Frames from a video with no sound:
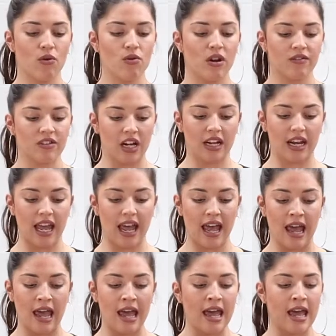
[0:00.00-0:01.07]
all I've done
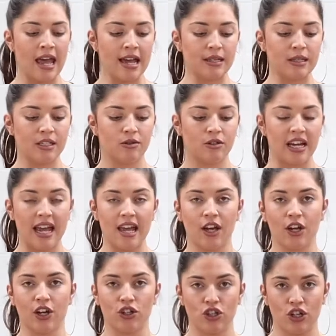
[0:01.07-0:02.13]
here is
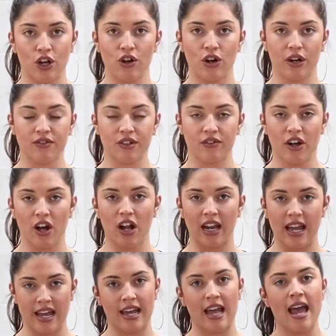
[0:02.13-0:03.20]
taken 2 cloves of
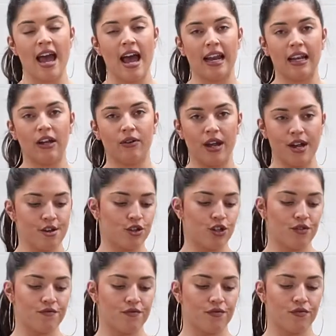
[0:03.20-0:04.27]
garlic and a little
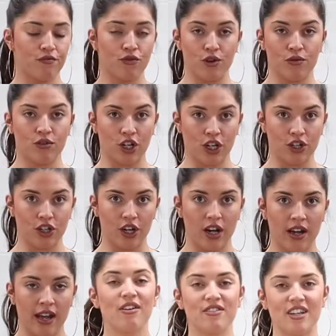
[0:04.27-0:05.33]
inch of root
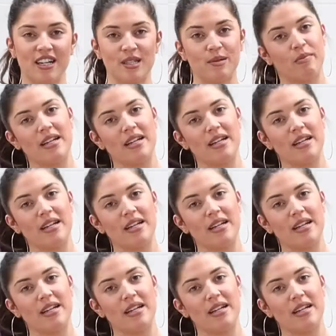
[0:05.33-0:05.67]
ginger. All I've done is